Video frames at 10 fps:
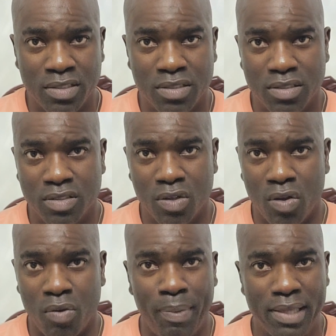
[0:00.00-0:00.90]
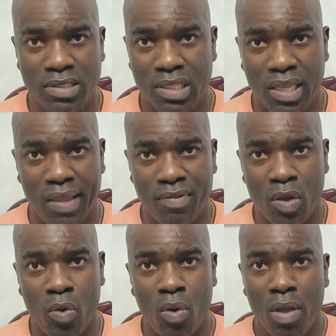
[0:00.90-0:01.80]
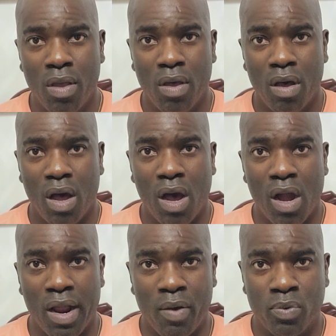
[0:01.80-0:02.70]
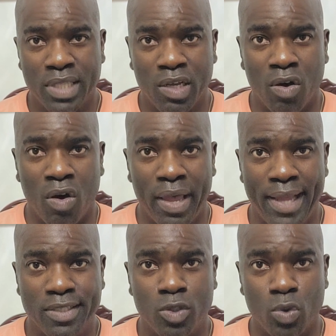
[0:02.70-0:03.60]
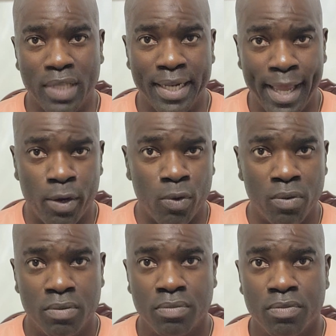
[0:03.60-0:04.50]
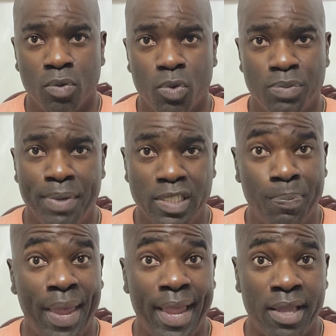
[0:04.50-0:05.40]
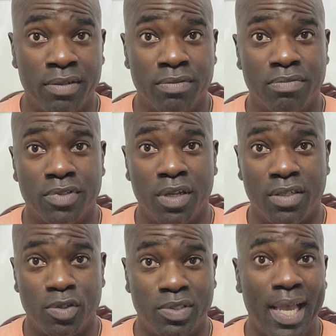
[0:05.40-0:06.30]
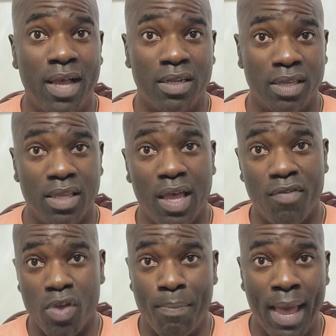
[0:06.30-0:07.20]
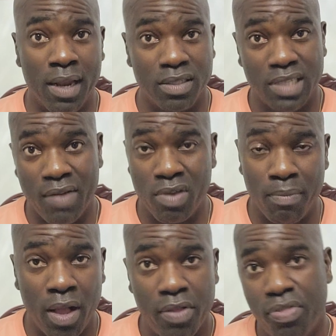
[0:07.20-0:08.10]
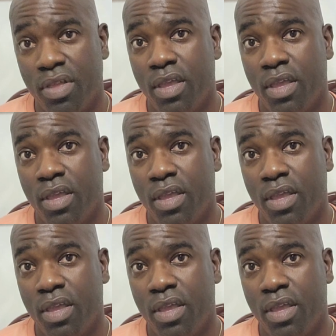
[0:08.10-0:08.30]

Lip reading: So basically, if you are what they call a totalero, which means paying the totality of your balance every month,